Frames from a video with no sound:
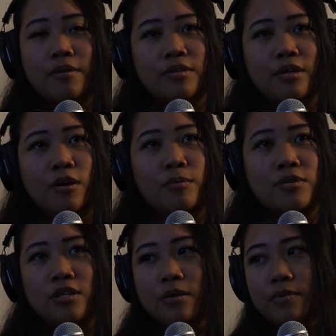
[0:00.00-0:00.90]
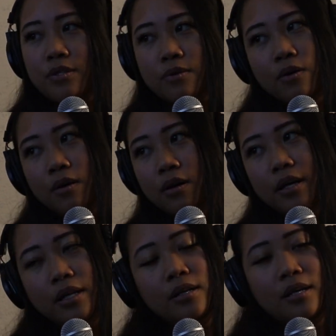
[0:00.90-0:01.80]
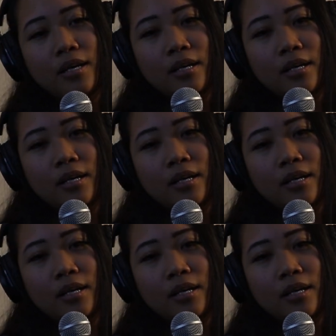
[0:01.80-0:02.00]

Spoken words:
I was like almost done with school, and